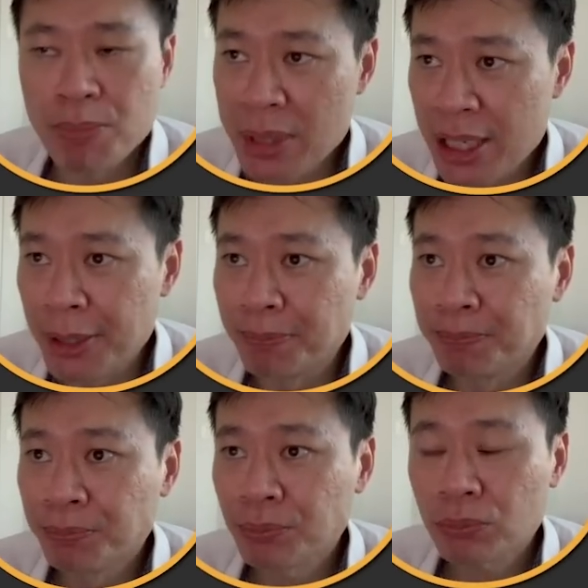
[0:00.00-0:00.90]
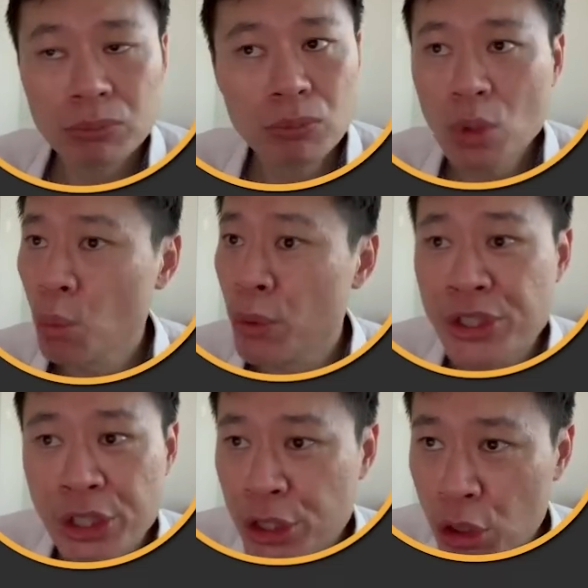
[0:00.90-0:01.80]
million, which
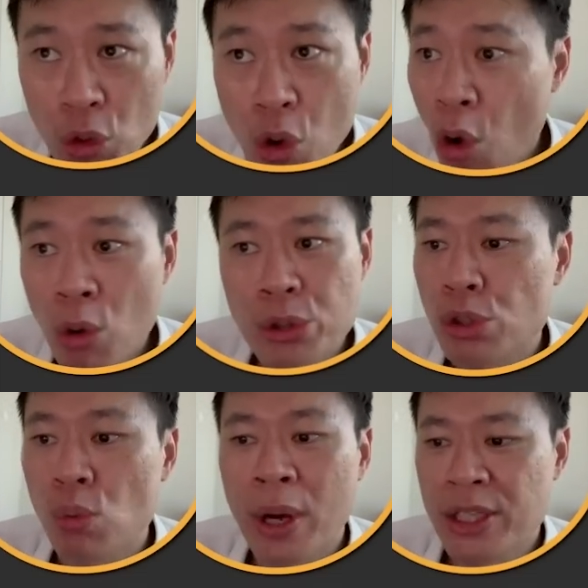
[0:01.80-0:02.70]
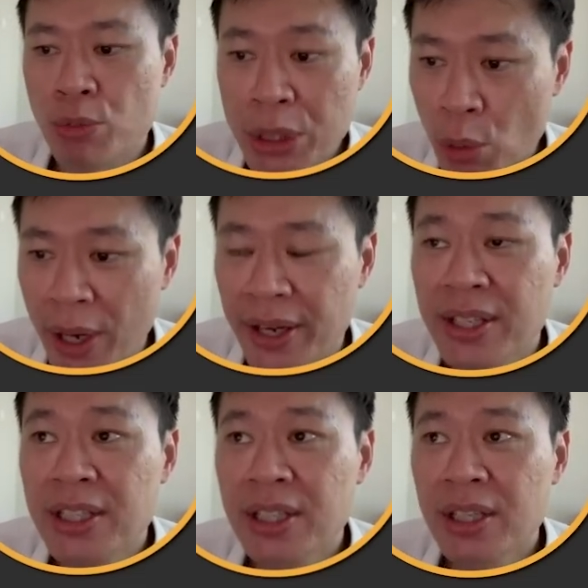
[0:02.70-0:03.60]
is close to what is required.
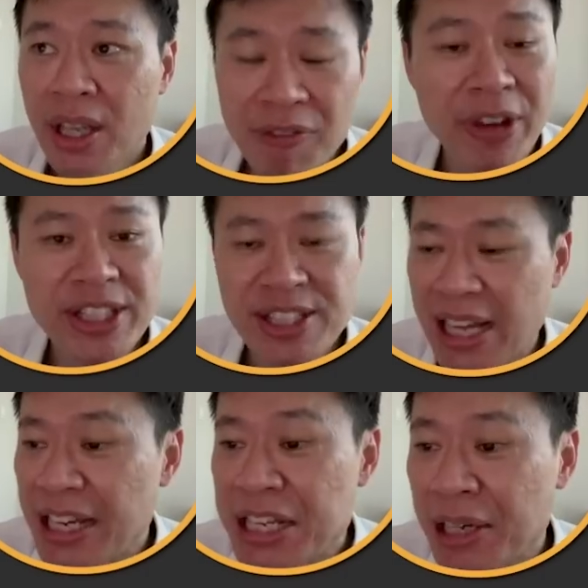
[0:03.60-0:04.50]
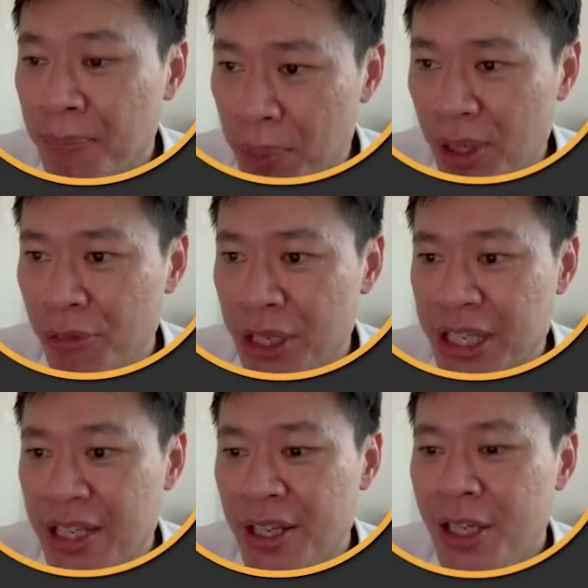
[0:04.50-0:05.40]
In fact, slightly above
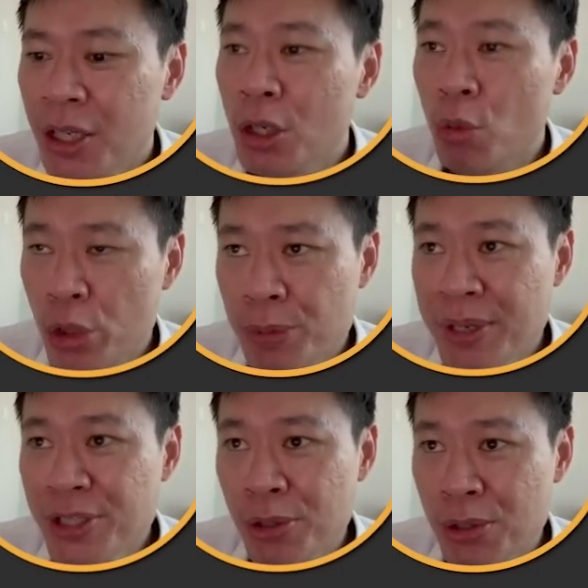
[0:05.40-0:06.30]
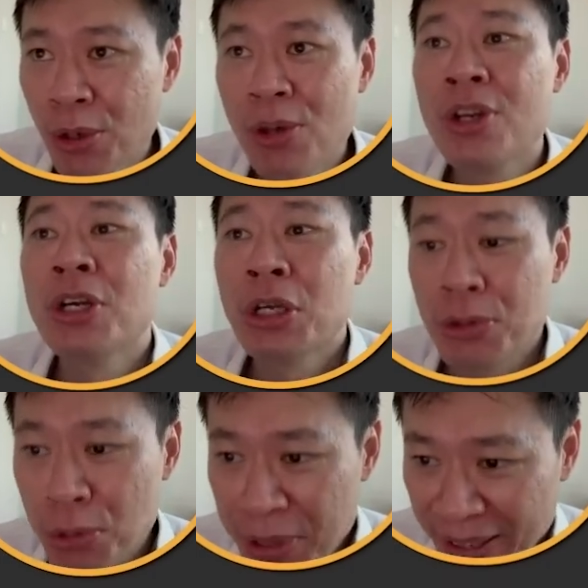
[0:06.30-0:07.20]
already. Which means also,
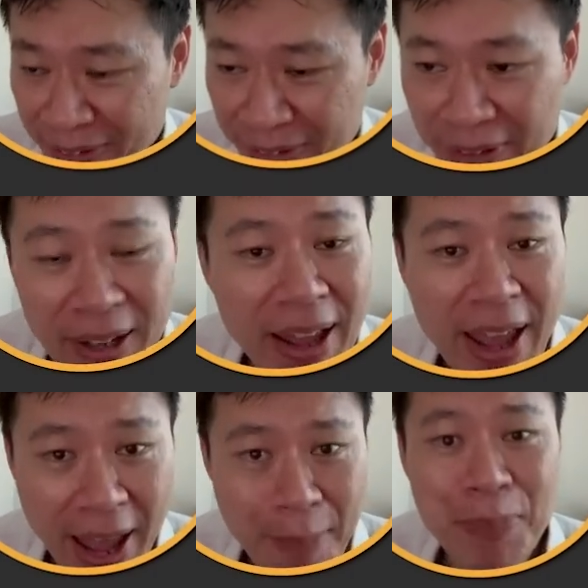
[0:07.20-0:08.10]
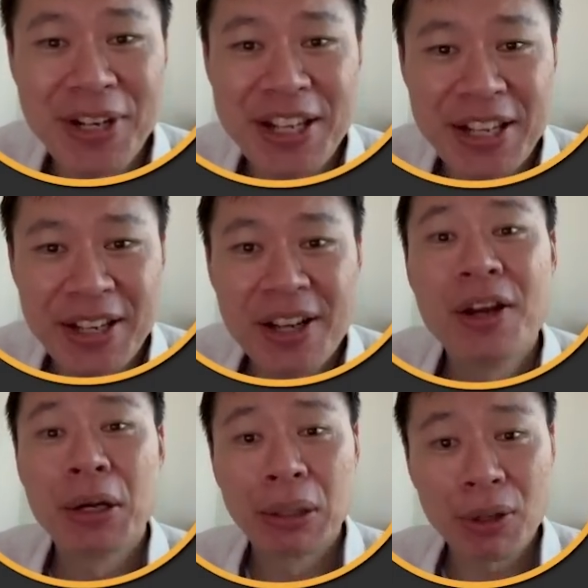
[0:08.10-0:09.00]
you can happily,
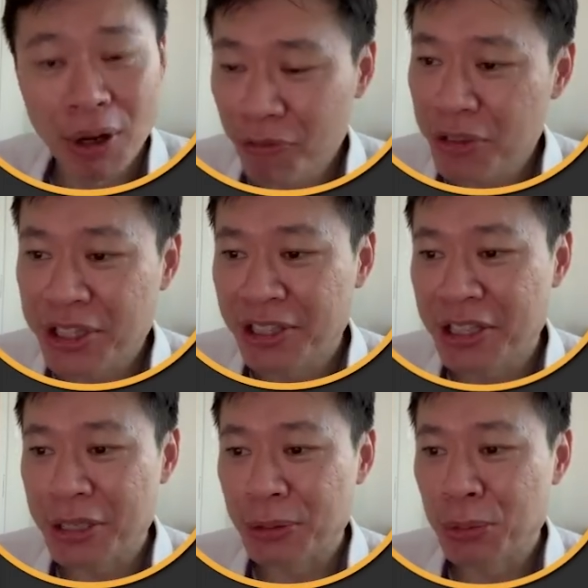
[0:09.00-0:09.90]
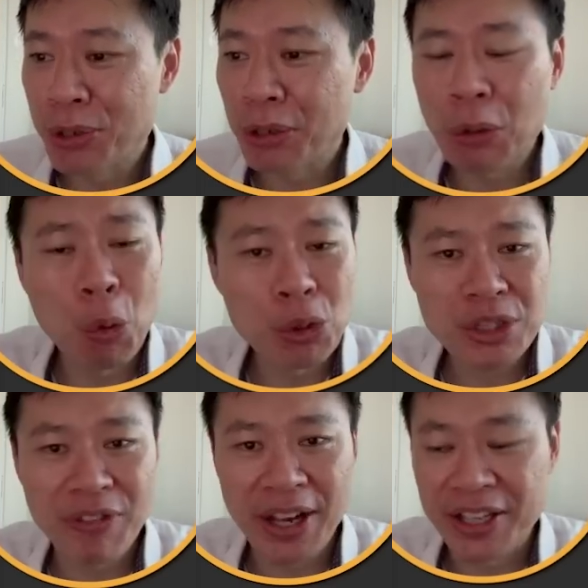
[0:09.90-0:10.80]
confidently do your
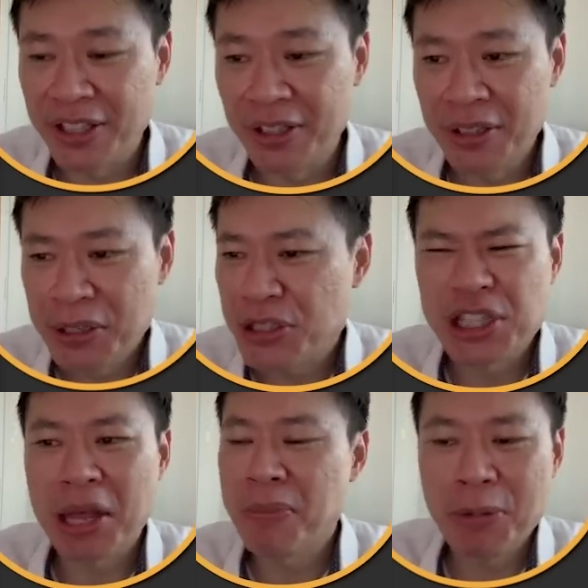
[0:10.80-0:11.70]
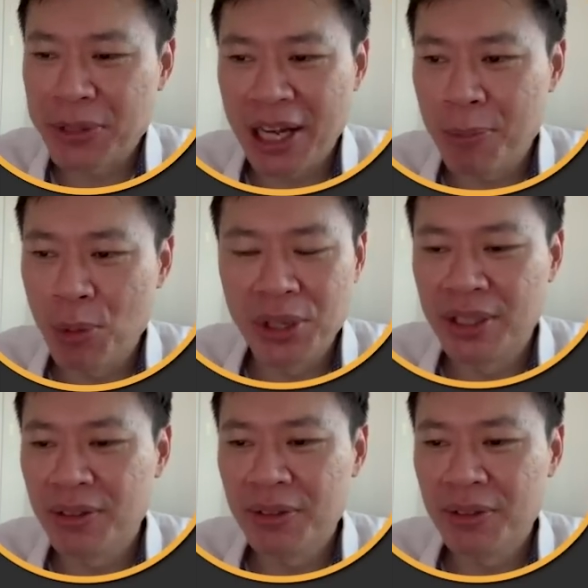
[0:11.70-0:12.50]
coast fire, semi-retirement work,